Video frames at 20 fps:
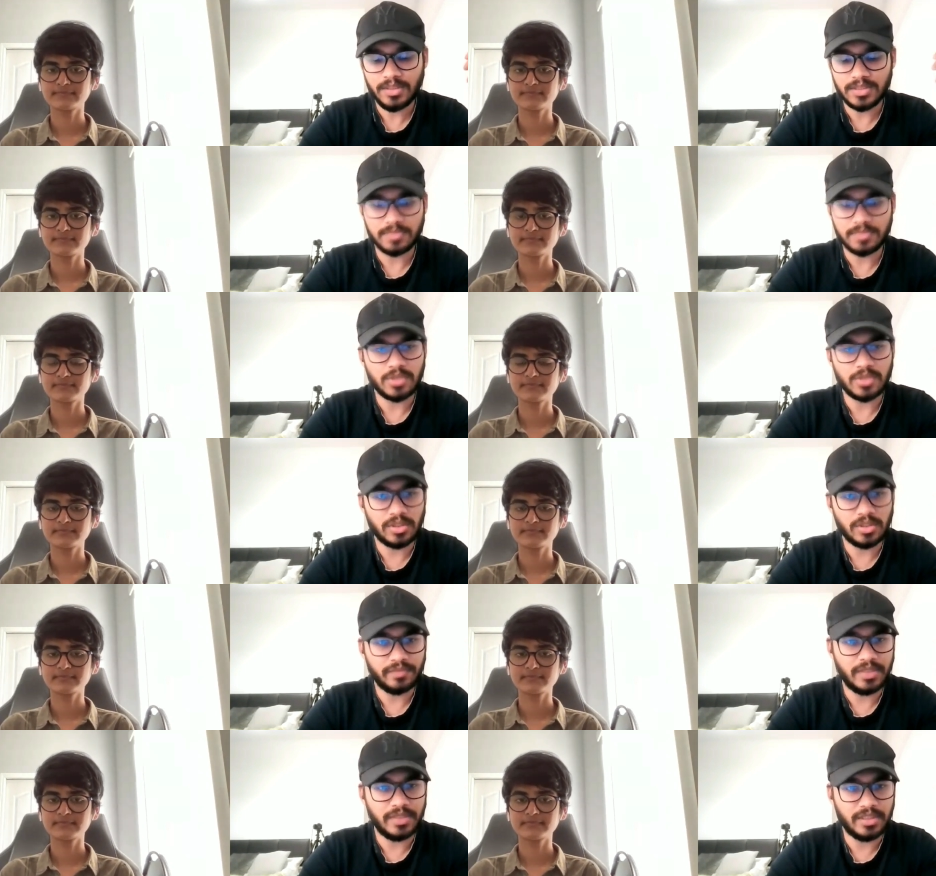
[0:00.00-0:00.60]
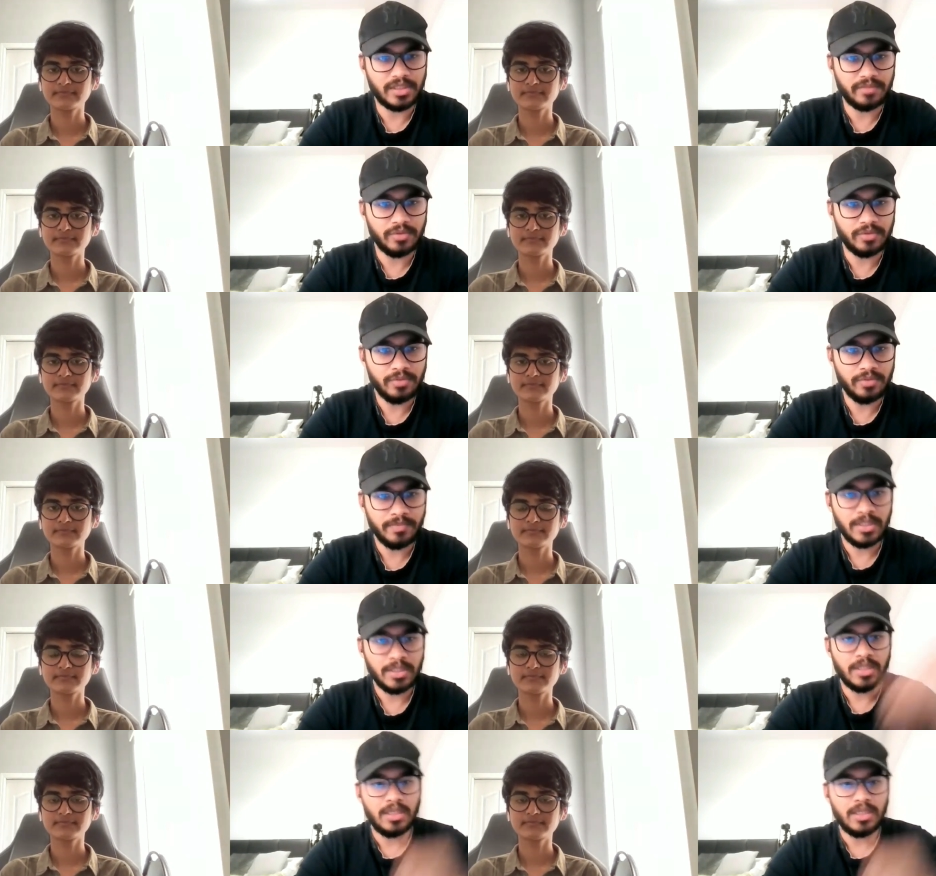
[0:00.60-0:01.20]
Speaker 1: some sort of interview
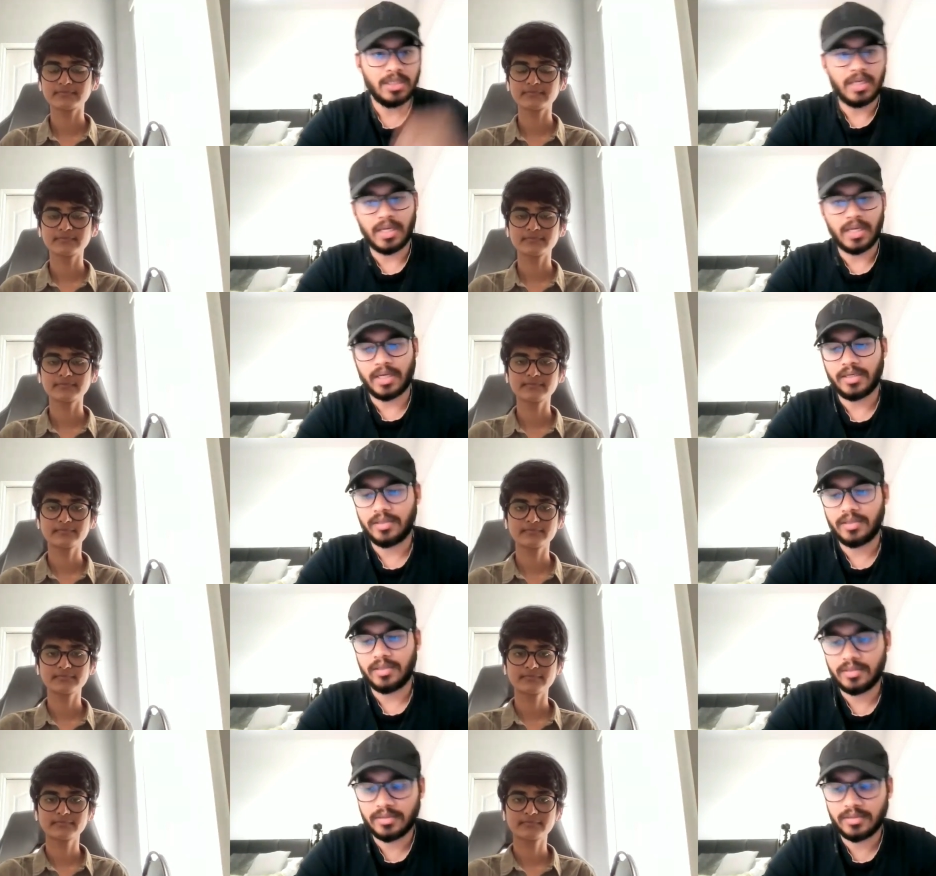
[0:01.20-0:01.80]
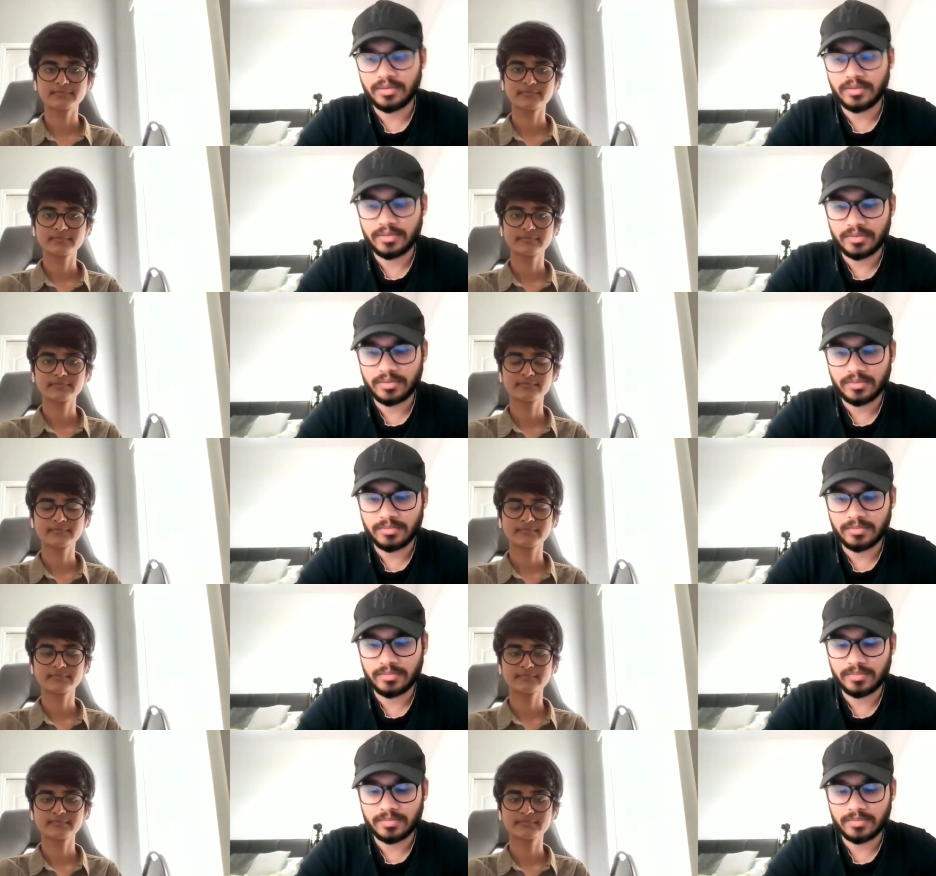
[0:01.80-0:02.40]
and uh,
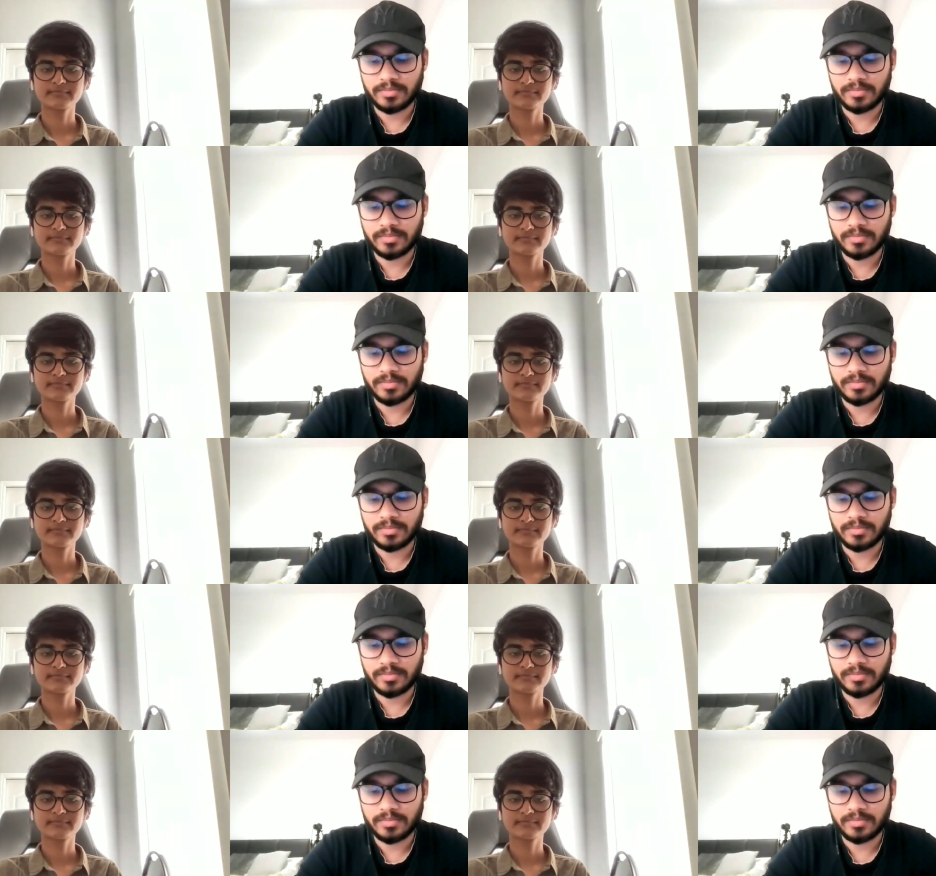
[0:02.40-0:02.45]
